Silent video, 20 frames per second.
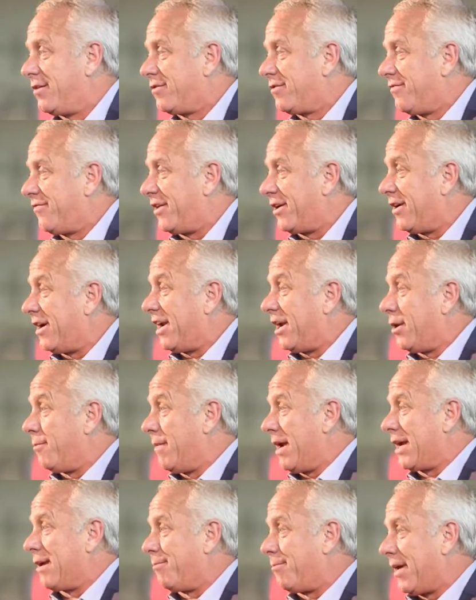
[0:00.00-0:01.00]
and figuring out how to
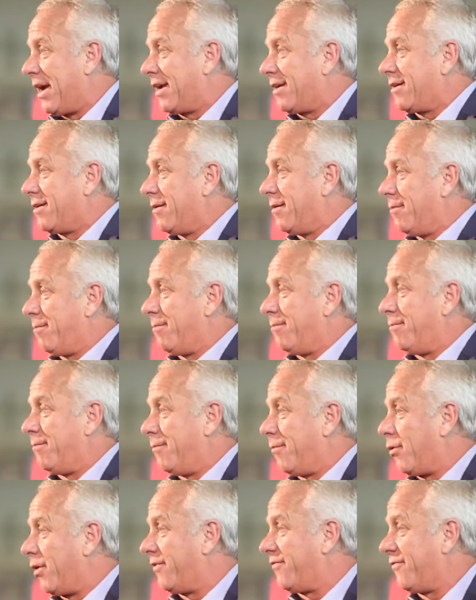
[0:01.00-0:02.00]
make a bike more